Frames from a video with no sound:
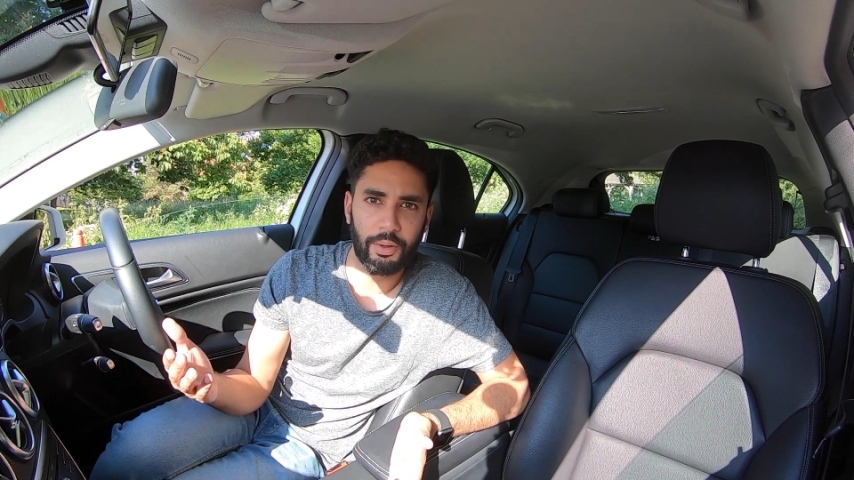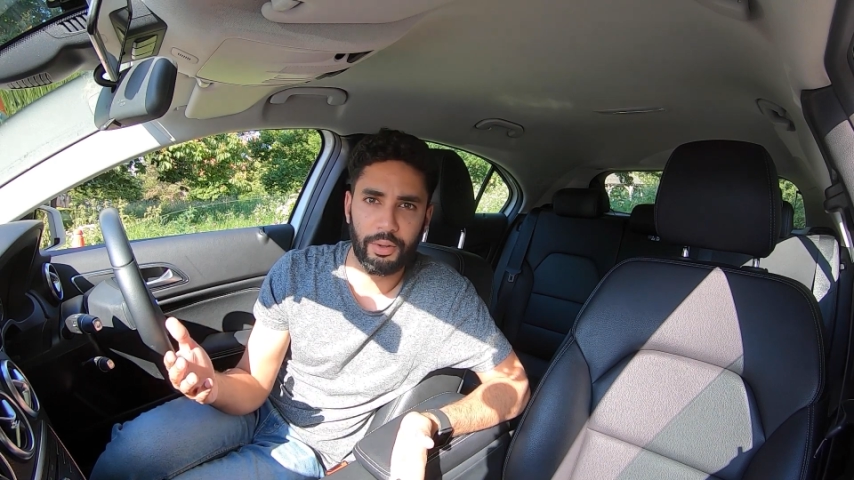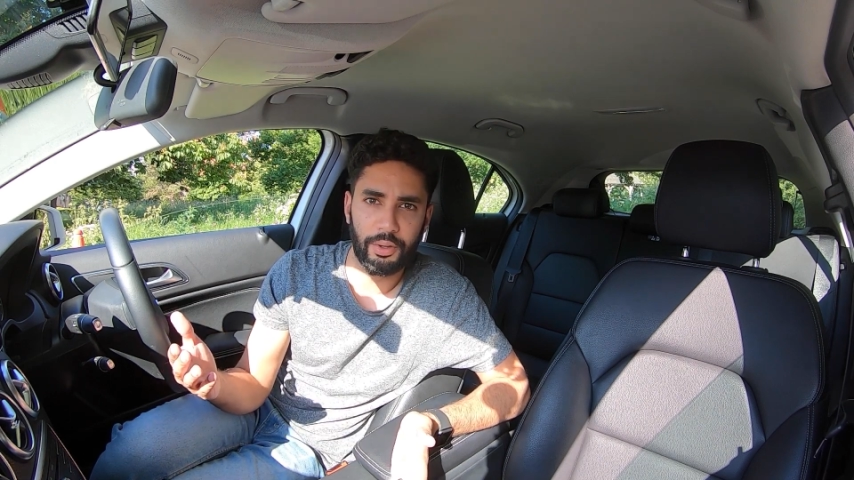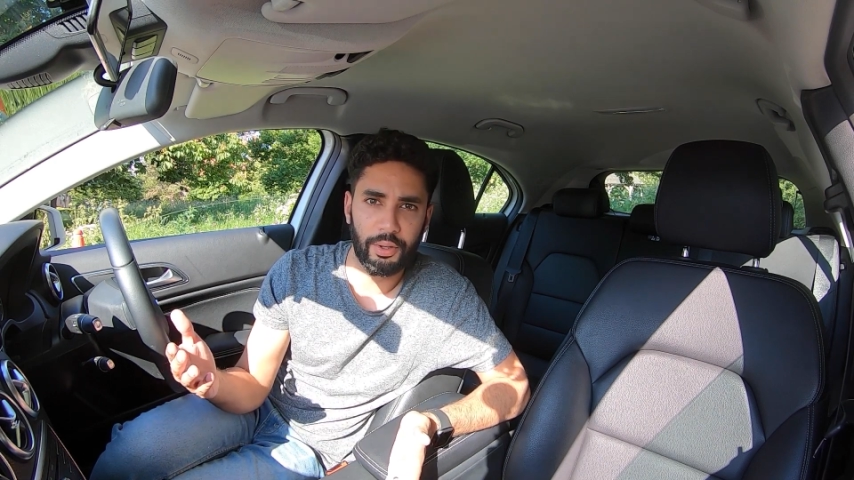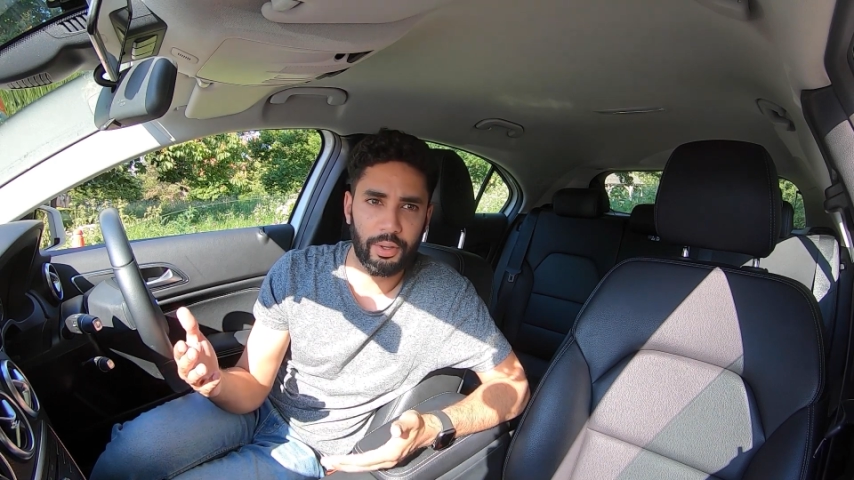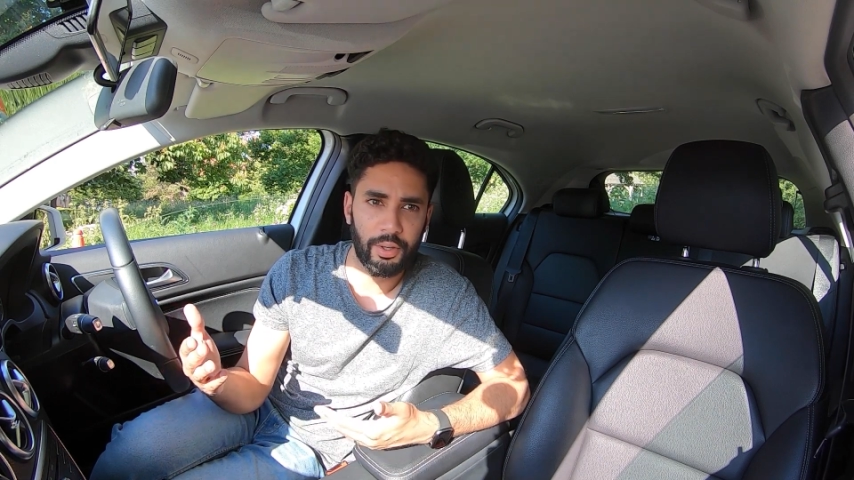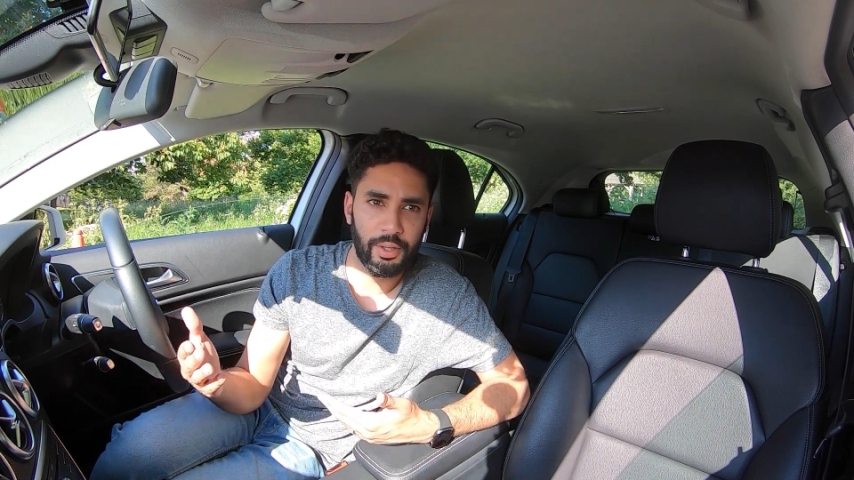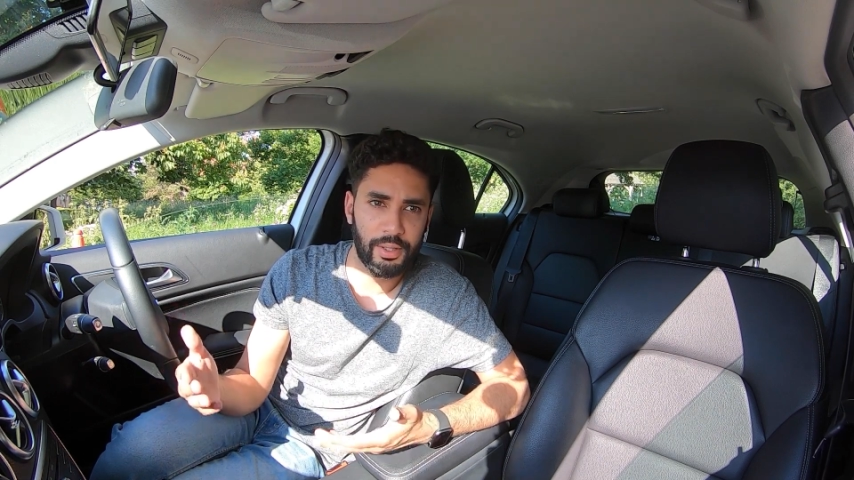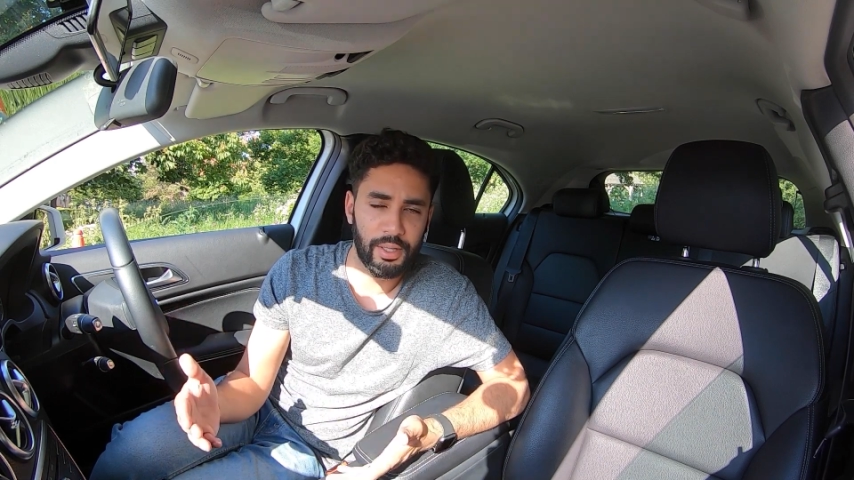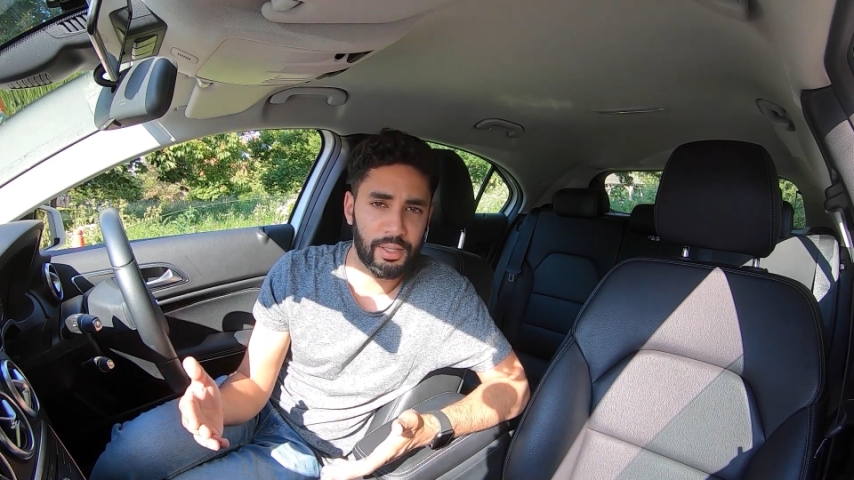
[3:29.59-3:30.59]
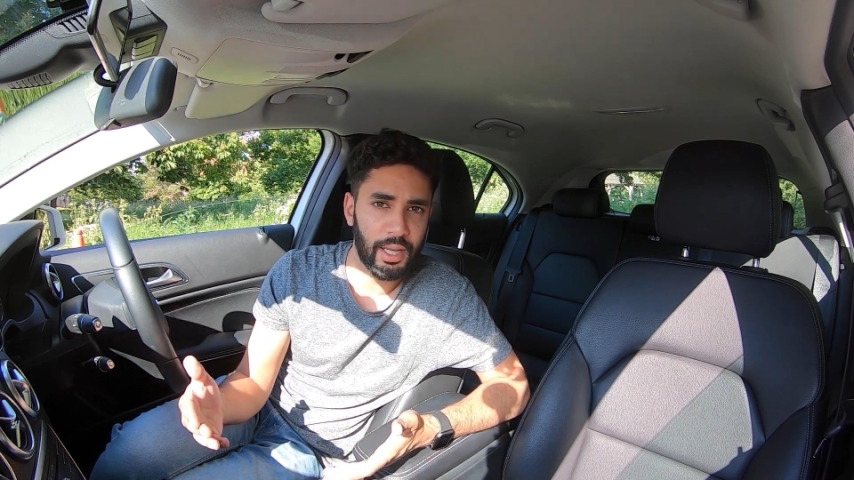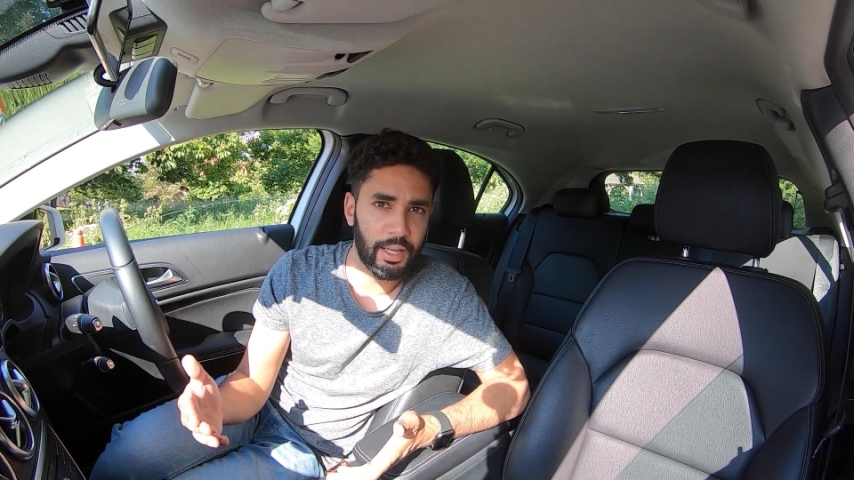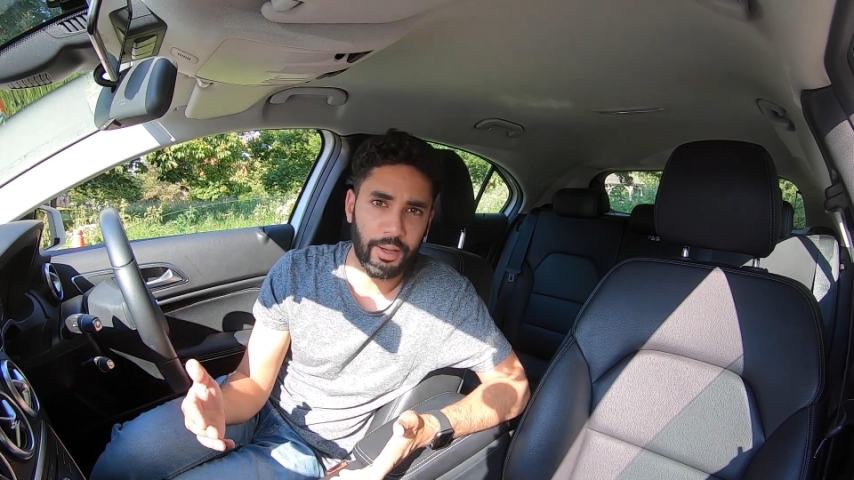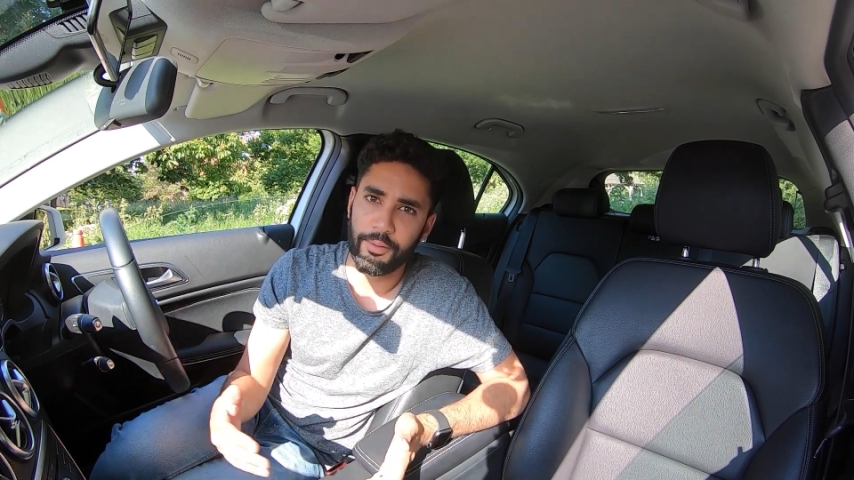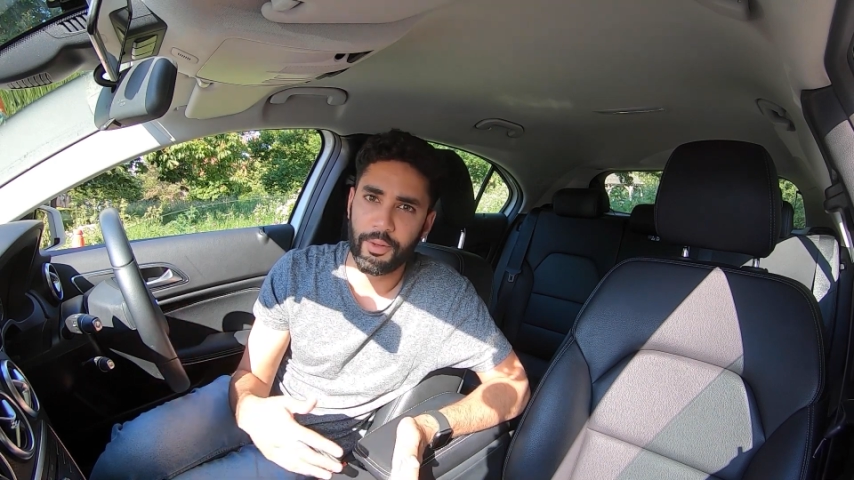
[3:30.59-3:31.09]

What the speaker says: on the sat nav,